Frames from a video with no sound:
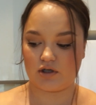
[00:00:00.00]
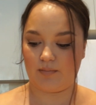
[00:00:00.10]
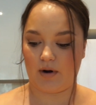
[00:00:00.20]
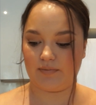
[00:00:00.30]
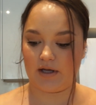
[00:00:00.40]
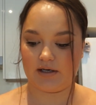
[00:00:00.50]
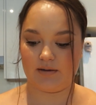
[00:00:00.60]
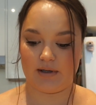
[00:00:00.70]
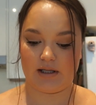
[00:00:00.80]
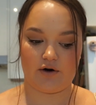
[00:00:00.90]
So I'll pop that in
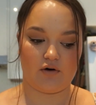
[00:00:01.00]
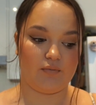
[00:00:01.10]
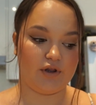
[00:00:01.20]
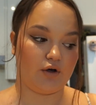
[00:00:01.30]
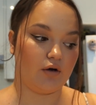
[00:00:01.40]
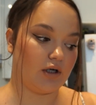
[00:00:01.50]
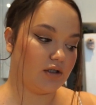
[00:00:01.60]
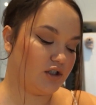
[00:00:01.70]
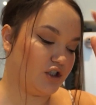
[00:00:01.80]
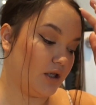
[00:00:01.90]
a bit later on when the, cook
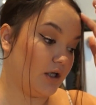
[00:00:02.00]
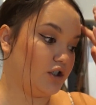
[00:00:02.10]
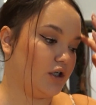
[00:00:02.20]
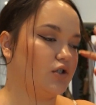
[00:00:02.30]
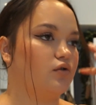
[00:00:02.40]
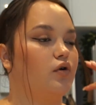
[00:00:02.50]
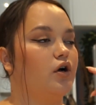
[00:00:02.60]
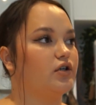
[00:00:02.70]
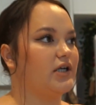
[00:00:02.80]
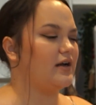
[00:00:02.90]
it, the chicken's all
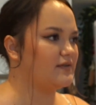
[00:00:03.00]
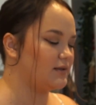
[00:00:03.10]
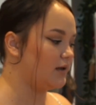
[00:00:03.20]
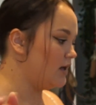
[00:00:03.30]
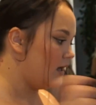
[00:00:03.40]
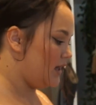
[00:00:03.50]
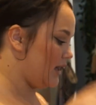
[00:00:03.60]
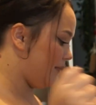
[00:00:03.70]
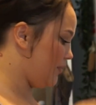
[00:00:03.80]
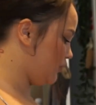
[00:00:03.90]
cooked and I've
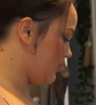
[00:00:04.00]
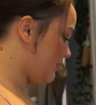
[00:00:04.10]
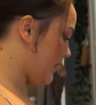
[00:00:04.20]
like pulled it